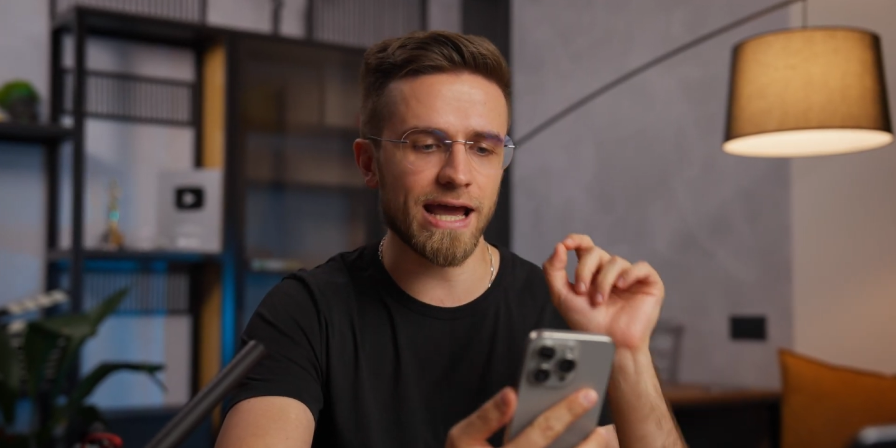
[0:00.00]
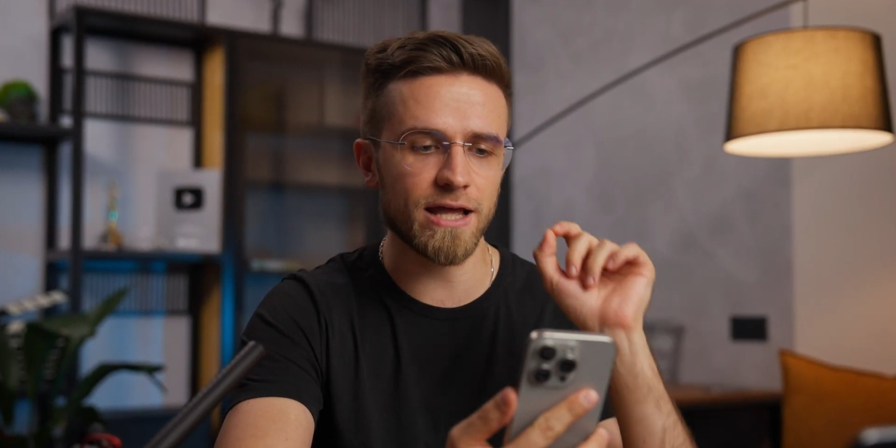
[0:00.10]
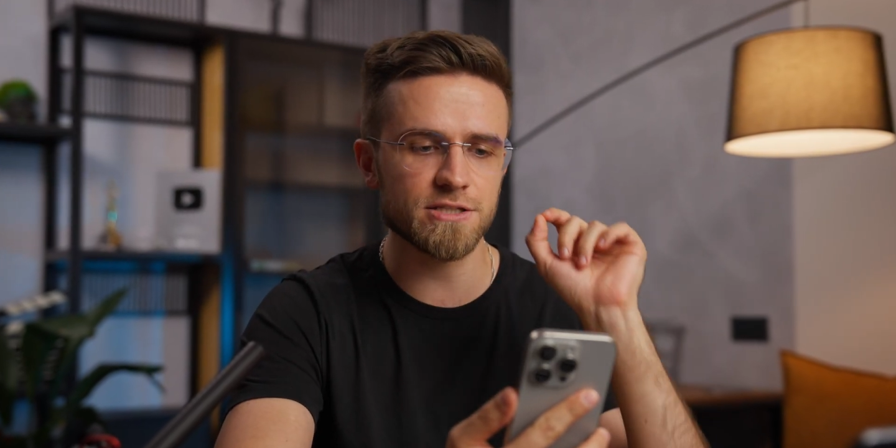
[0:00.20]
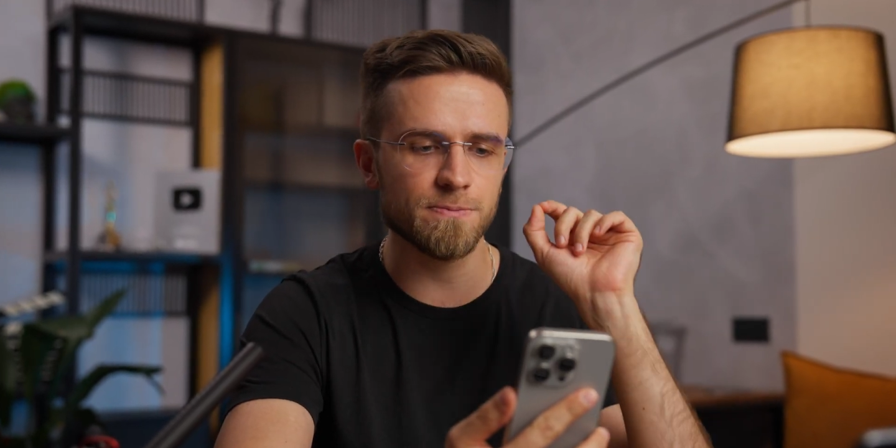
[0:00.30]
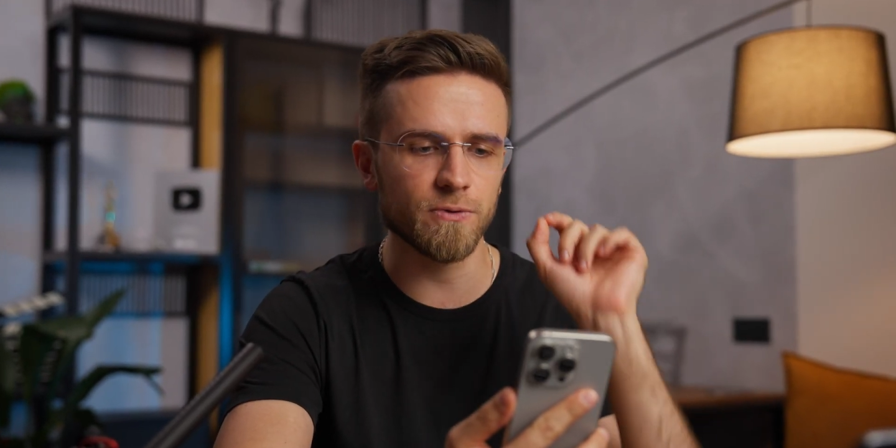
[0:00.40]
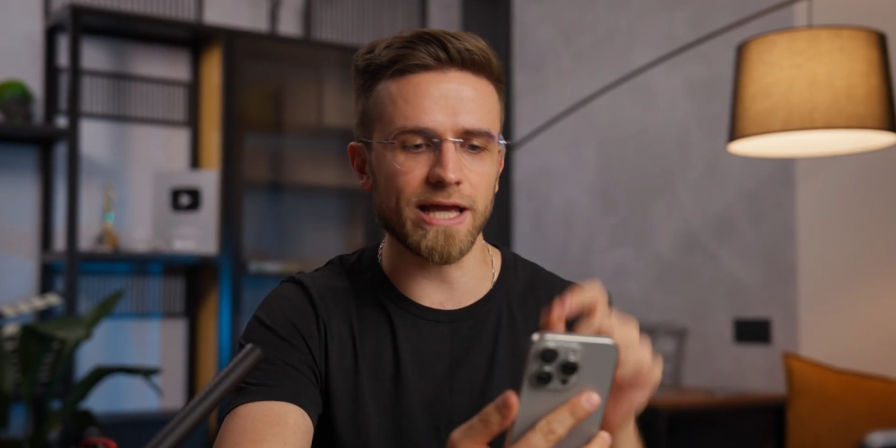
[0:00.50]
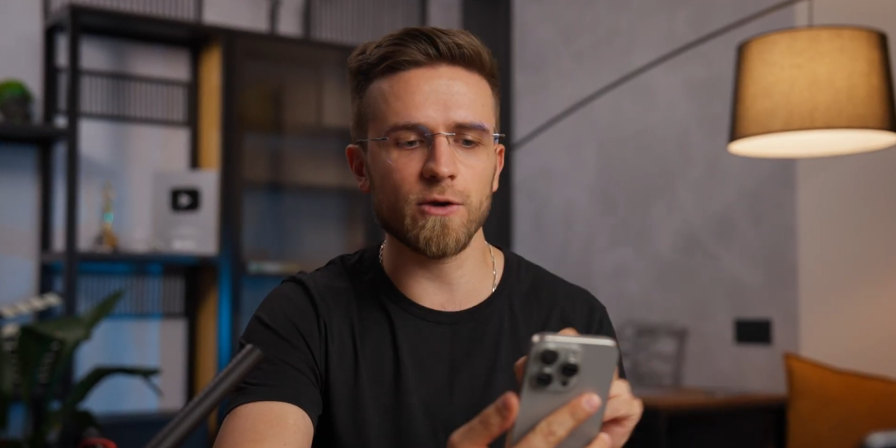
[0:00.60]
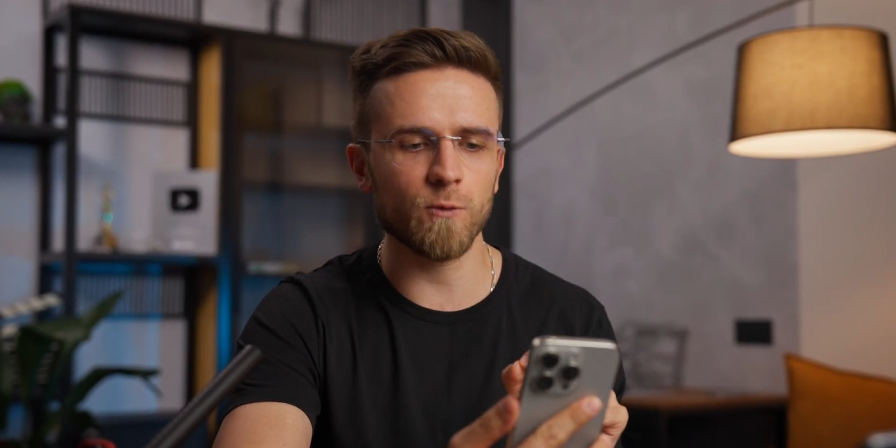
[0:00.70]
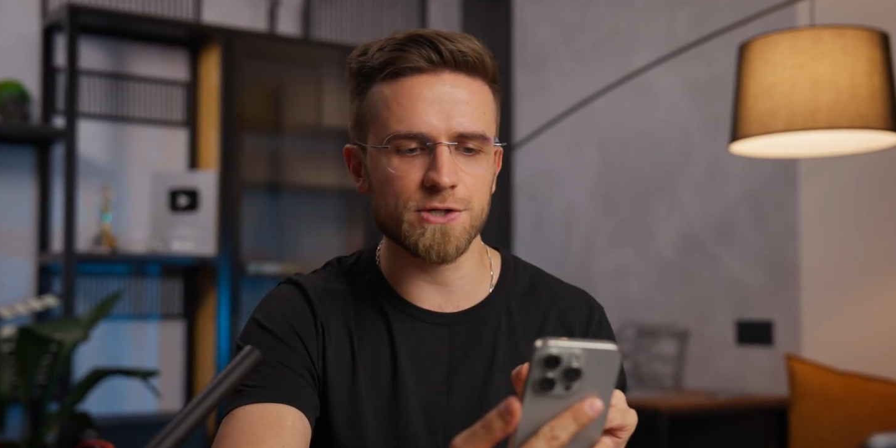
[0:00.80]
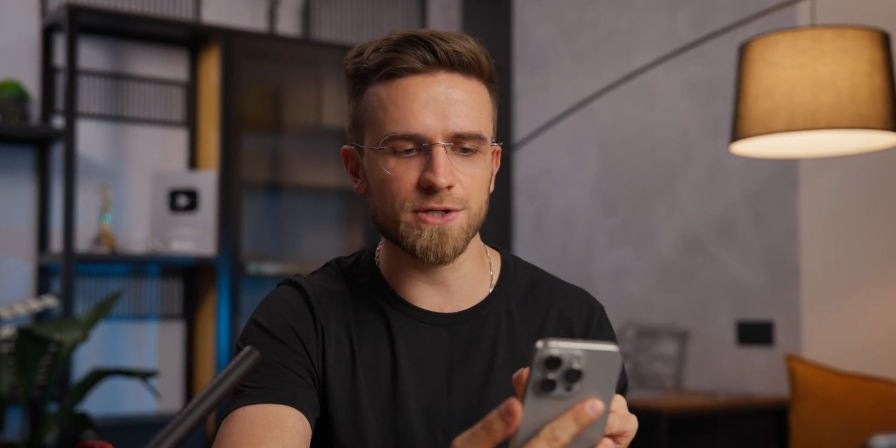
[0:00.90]
adds
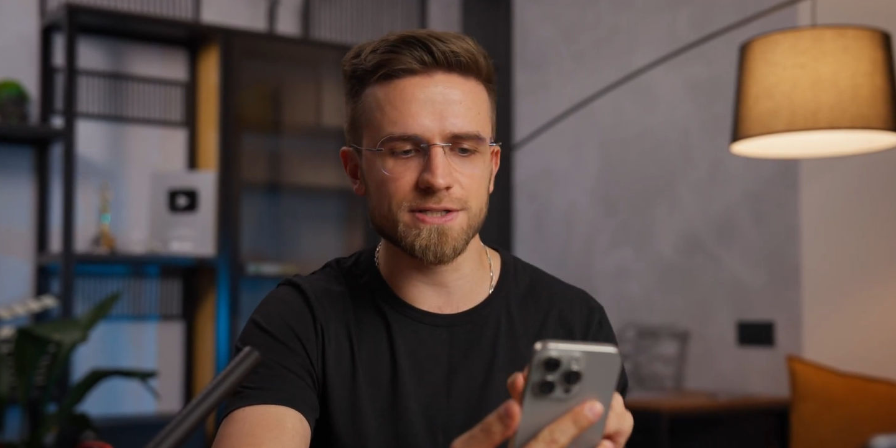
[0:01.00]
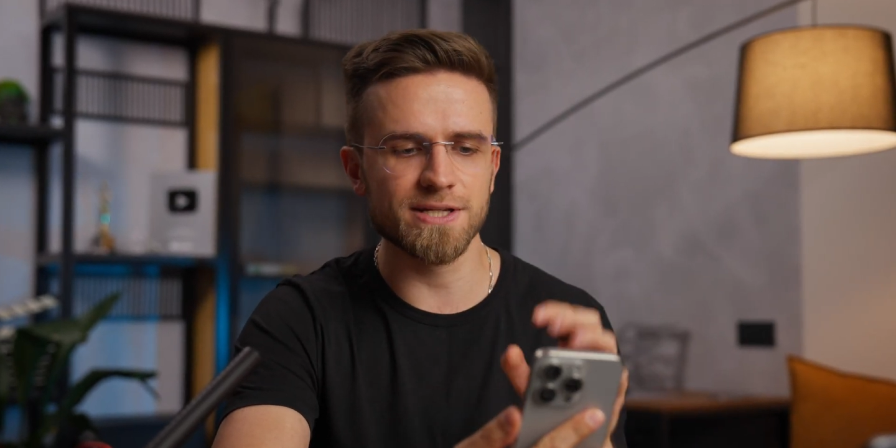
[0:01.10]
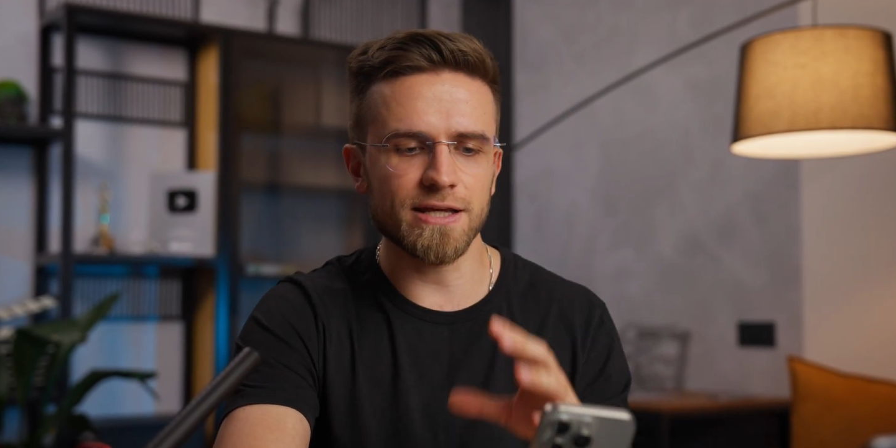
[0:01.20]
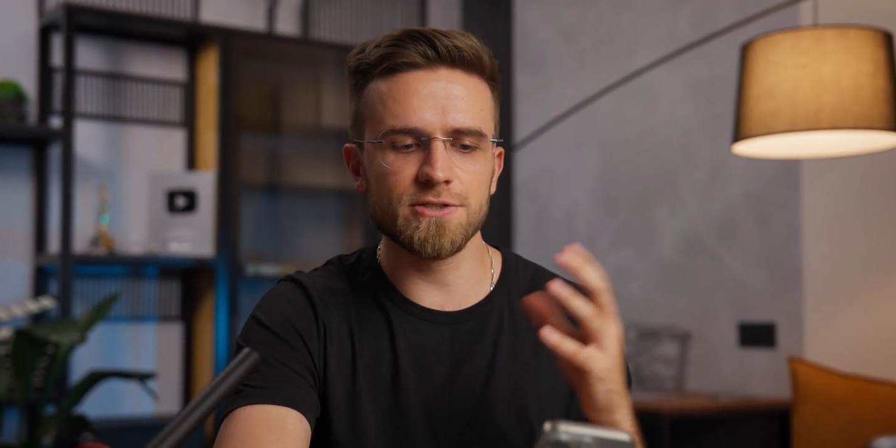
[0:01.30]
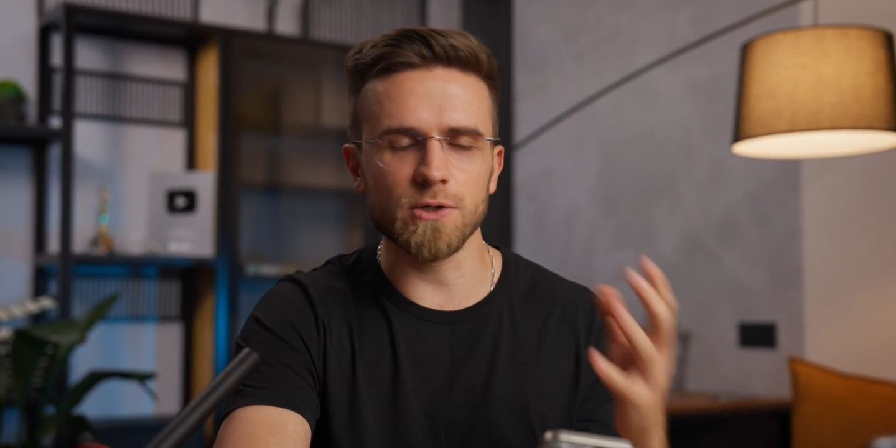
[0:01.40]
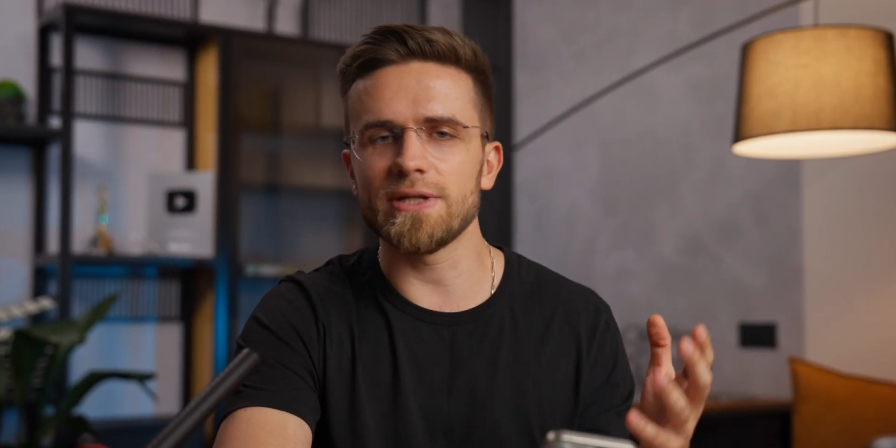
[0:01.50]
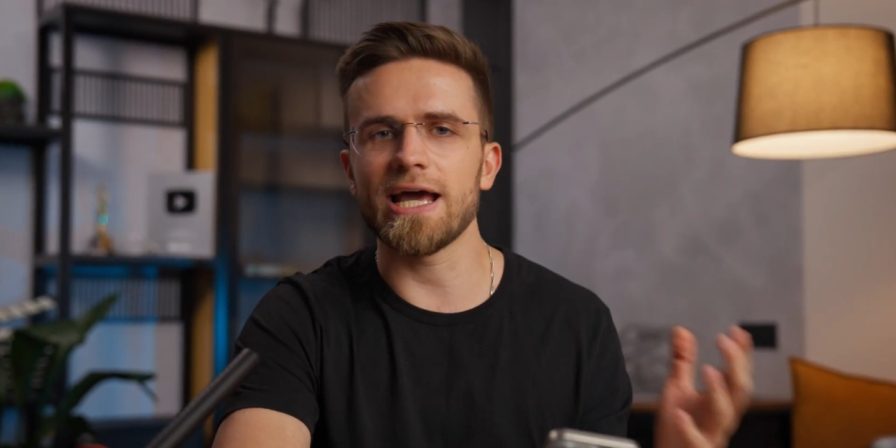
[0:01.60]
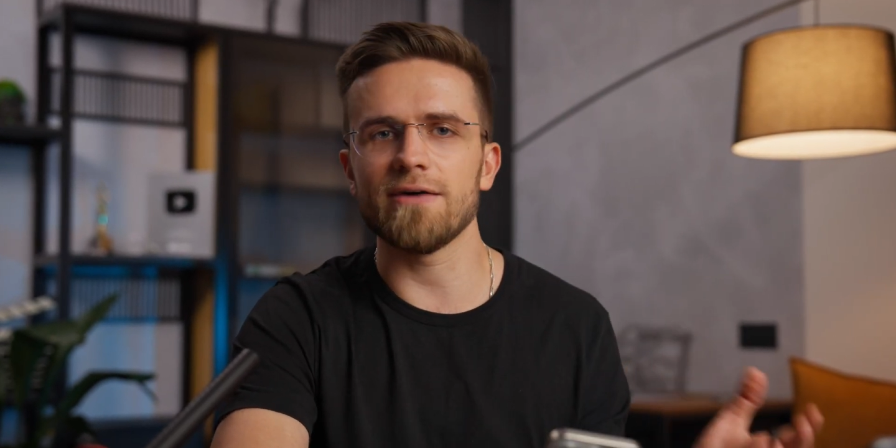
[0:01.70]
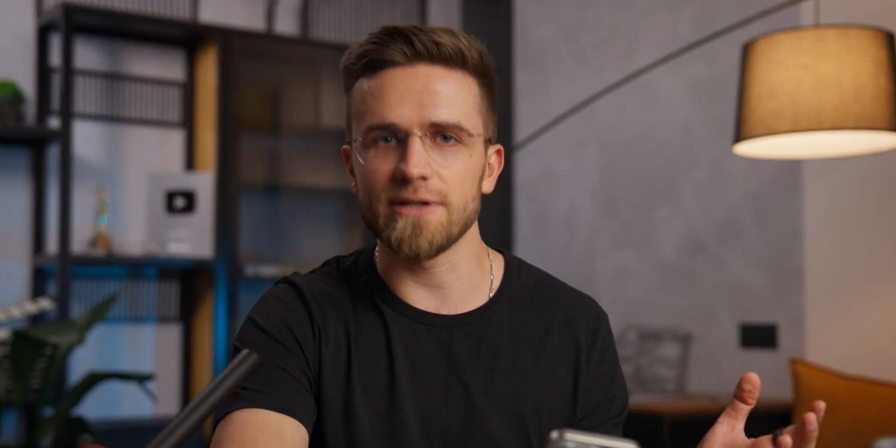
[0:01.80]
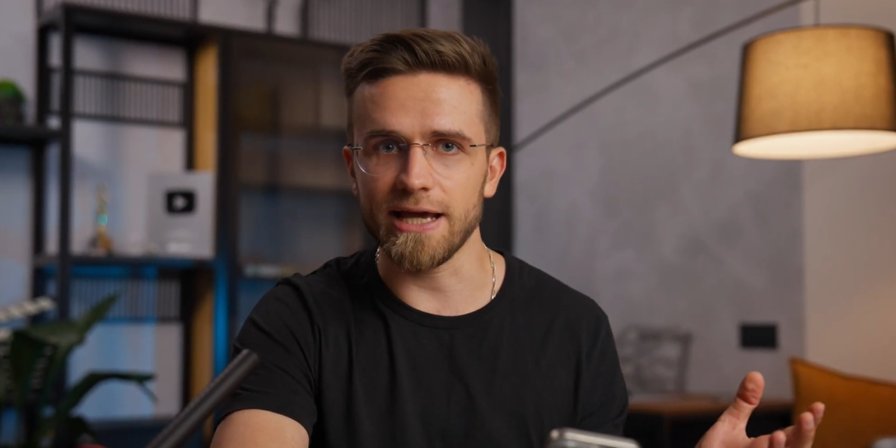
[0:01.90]
blank widgets that don't
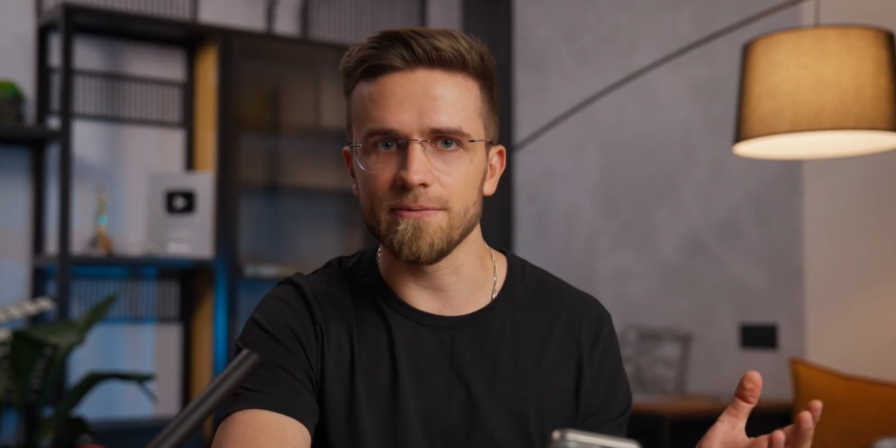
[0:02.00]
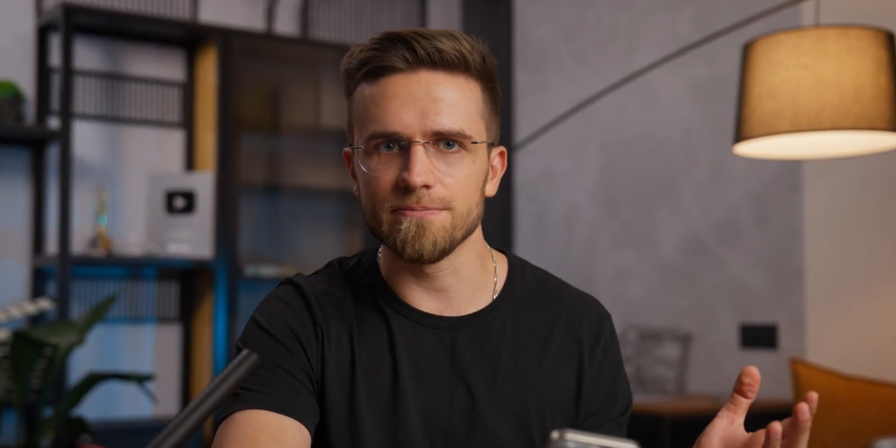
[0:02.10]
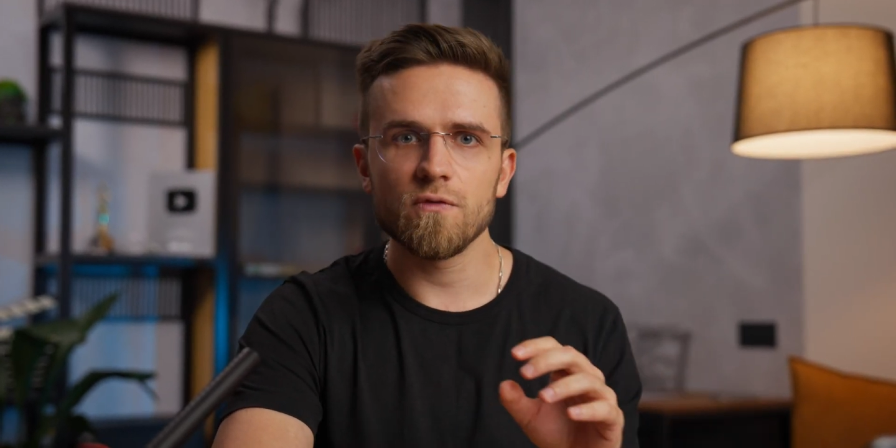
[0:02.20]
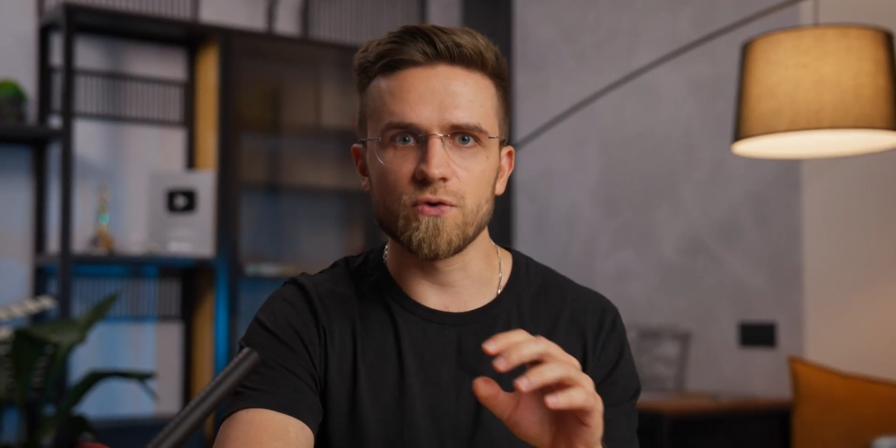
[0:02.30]
have a name.